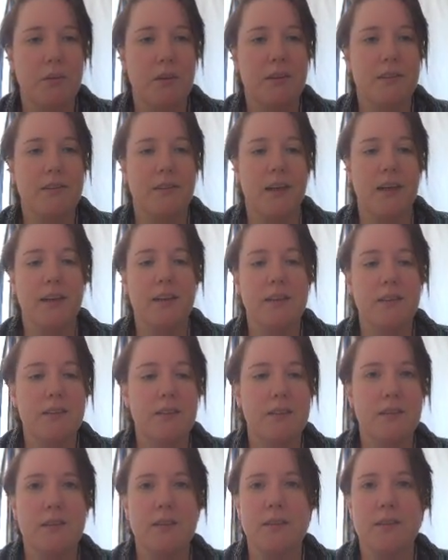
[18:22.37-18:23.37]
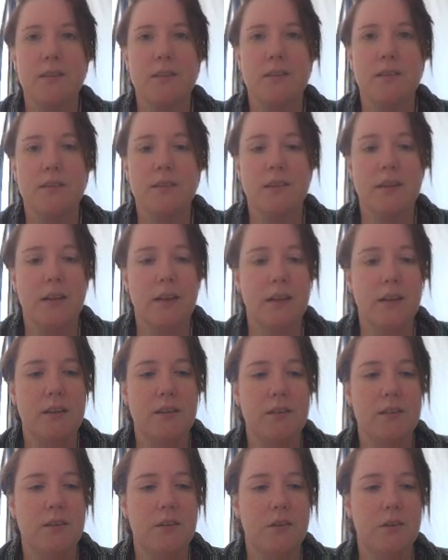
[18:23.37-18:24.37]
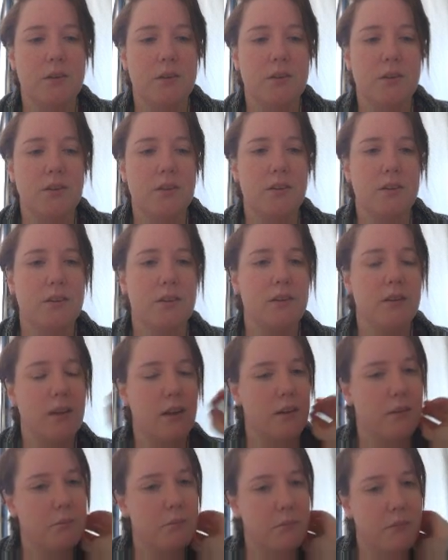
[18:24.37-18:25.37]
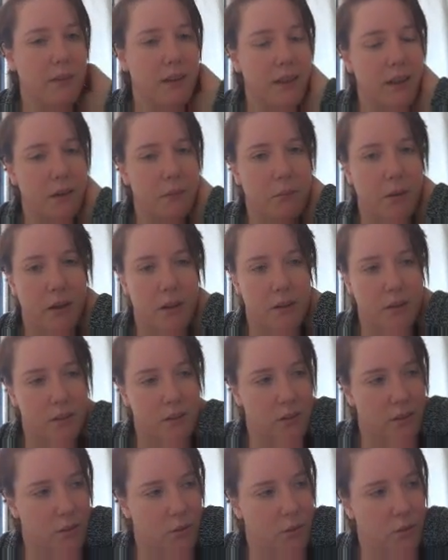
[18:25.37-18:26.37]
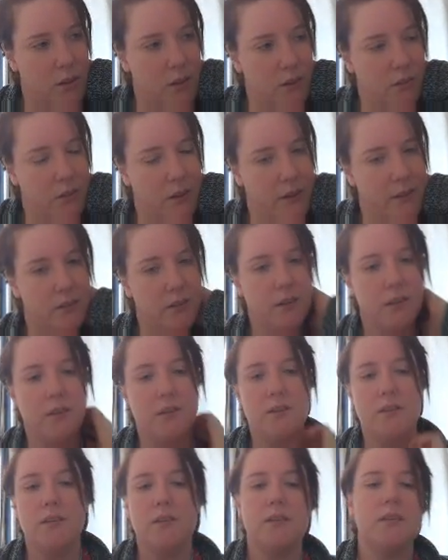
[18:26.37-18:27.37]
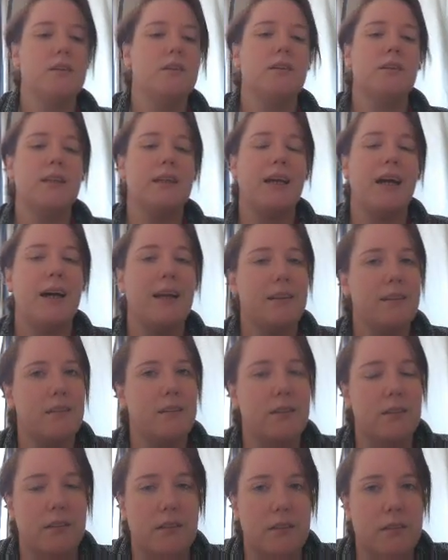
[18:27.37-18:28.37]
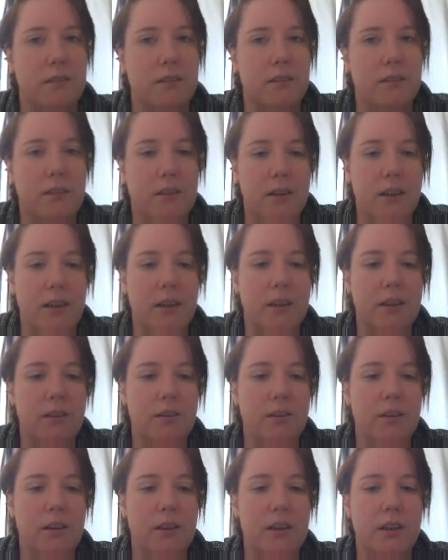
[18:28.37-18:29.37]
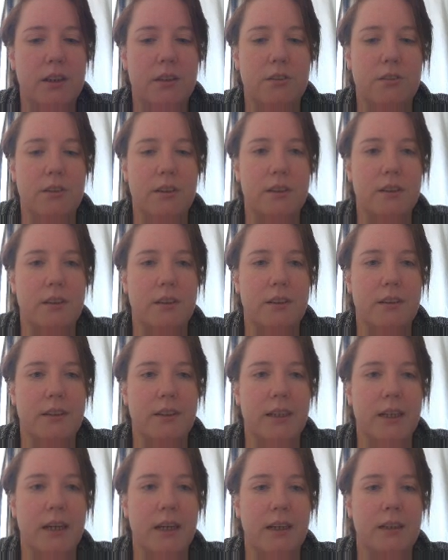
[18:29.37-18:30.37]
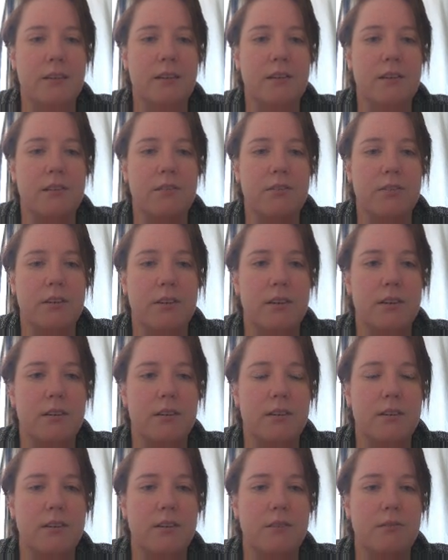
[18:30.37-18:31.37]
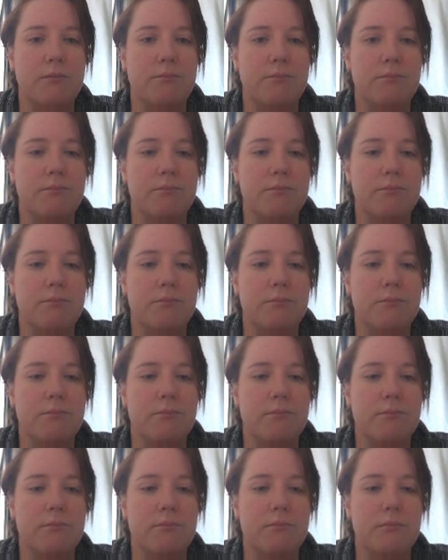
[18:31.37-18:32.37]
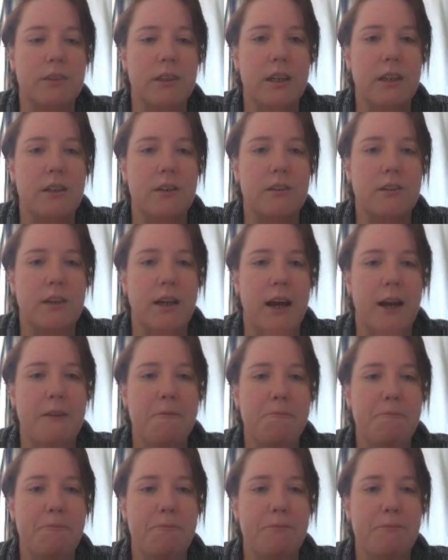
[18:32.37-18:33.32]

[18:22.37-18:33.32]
of seconds. Okay, so just think about it and only write down the answer. Okay, you only need to write down the answer for this. Take your time